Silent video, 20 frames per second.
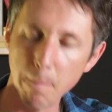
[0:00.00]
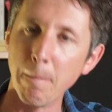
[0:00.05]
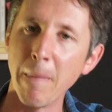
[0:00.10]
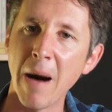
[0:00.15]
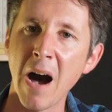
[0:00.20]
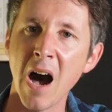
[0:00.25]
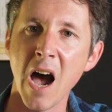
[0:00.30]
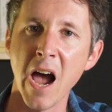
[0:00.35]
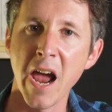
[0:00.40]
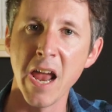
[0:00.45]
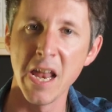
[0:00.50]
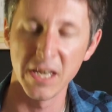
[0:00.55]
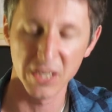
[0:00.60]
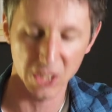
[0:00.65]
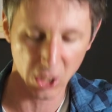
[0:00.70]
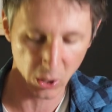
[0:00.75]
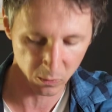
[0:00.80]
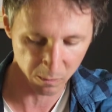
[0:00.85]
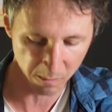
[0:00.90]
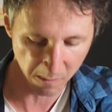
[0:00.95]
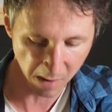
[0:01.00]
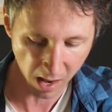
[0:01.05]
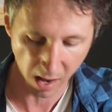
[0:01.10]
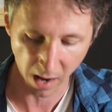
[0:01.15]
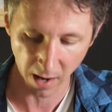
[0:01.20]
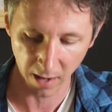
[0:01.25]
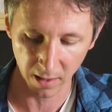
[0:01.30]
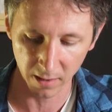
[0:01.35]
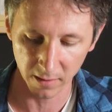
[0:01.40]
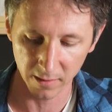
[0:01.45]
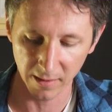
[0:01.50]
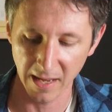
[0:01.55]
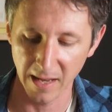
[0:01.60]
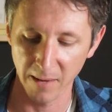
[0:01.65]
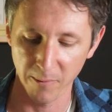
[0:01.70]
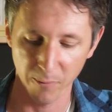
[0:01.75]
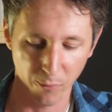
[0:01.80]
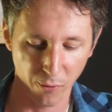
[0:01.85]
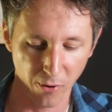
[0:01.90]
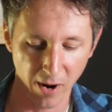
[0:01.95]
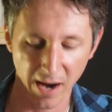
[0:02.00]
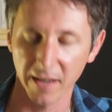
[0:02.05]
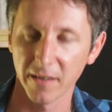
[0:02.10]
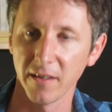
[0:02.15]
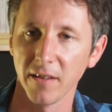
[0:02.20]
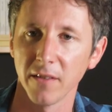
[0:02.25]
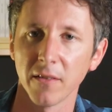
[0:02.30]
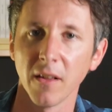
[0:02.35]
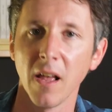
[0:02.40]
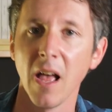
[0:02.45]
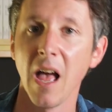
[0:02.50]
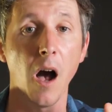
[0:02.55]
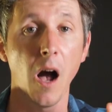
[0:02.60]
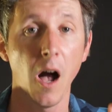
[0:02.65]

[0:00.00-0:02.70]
mind, don't mind, and practice.